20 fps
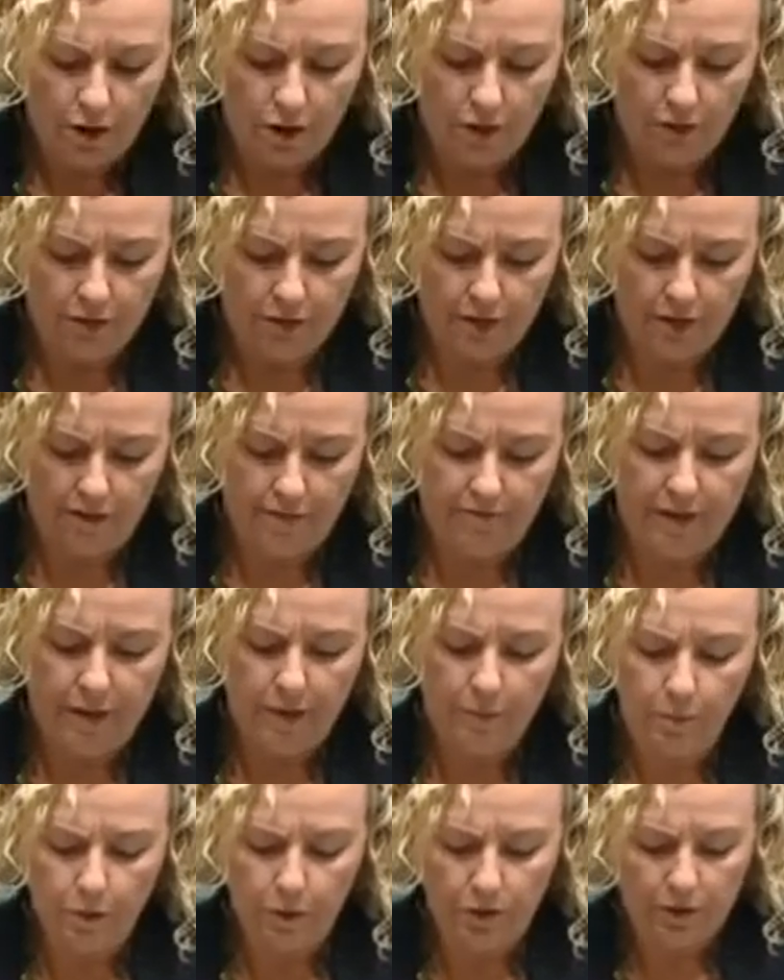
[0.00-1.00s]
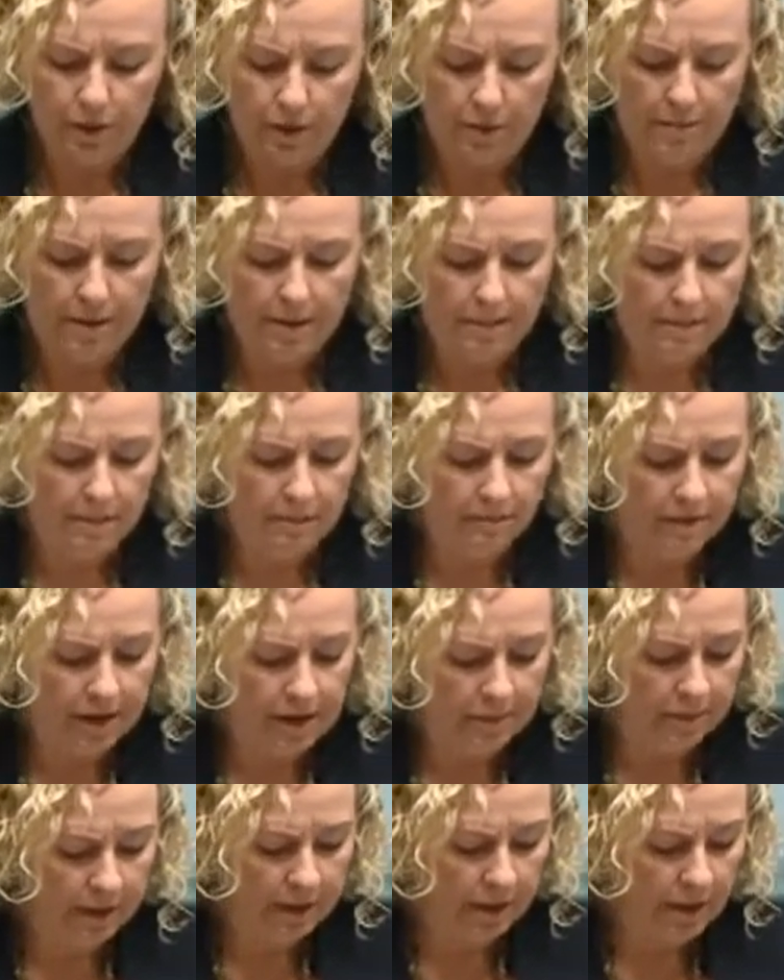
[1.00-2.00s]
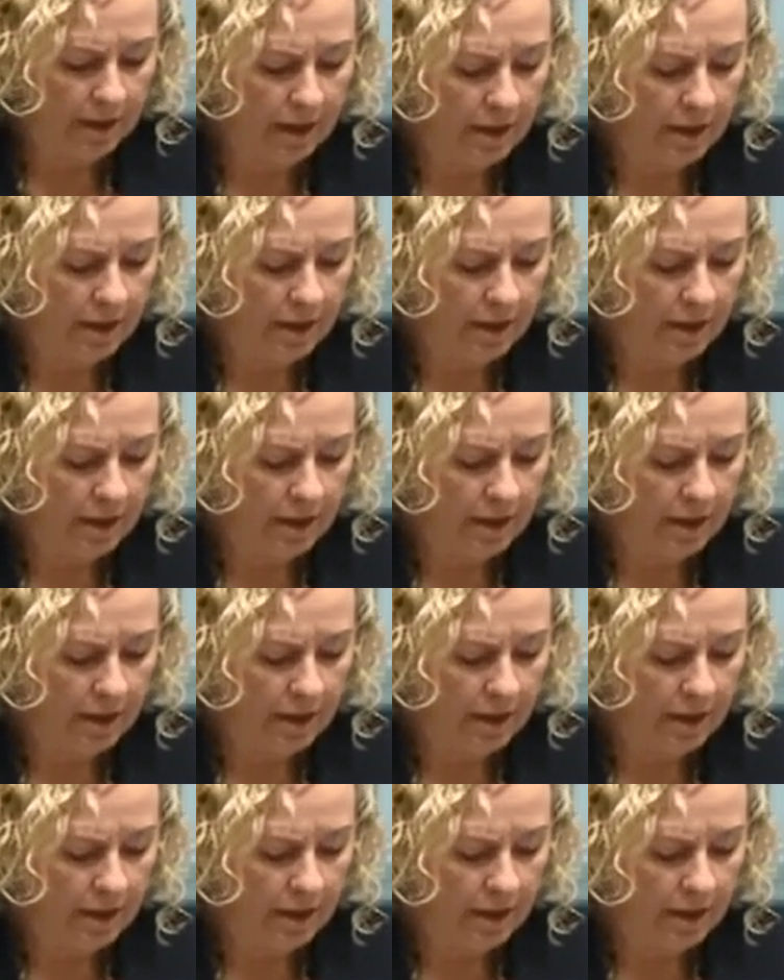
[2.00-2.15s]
on the Fair Work Amendment Family